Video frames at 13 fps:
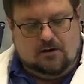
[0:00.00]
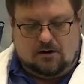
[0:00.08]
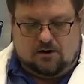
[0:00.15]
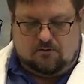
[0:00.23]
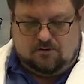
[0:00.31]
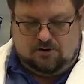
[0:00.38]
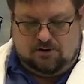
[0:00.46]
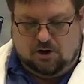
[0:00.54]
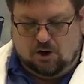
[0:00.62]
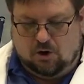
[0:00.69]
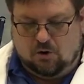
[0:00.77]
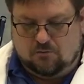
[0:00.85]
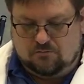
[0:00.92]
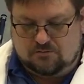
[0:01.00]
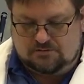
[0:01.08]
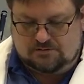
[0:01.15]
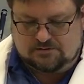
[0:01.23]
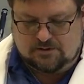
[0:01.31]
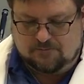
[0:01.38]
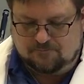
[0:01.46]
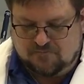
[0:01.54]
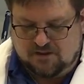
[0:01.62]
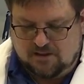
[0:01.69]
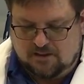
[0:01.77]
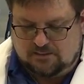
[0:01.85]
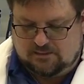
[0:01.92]
Our unknowns.
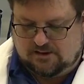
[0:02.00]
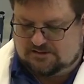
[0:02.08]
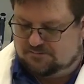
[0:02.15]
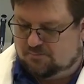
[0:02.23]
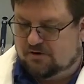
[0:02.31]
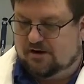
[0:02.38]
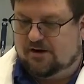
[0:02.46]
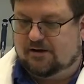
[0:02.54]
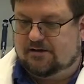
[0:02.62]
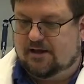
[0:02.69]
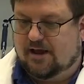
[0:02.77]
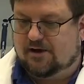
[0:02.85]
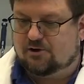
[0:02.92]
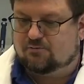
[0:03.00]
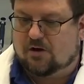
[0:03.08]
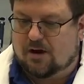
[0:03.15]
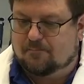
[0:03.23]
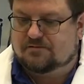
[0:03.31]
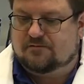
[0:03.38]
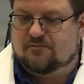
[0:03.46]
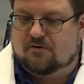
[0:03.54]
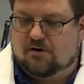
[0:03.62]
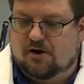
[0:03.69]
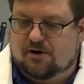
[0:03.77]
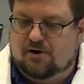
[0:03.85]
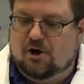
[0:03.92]
Let's put in 10 drops of our
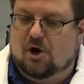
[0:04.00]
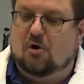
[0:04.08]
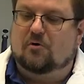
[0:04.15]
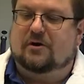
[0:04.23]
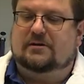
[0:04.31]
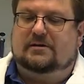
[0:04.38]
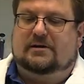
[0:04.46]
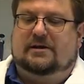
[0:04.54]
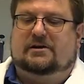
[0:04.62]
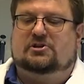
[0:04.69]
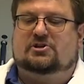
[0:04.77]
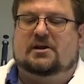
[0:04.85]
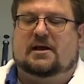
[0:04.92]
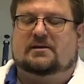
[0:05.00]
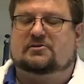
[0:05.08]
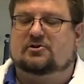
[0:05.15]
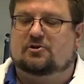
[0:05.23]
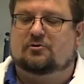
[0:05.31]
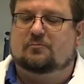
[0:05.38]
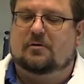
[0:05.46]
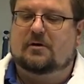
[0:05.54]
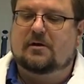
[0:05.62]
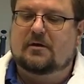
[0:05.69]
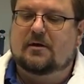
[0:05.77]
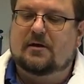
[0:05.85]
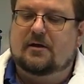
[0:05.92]
unknown into each test tube.
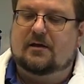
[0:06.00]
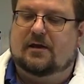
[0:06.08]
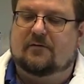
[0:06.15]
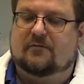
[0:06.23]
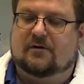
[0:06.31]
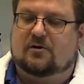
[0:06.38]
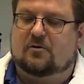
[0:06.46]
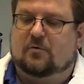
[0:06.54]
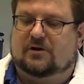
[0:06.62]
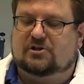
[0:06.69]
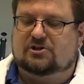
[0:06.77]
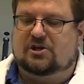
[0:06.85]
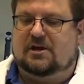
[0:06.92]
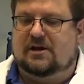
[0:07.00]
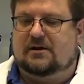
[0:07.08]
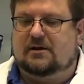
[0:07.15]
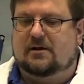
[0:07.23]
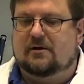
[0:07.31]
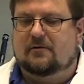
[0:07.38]
Give it a quick shake.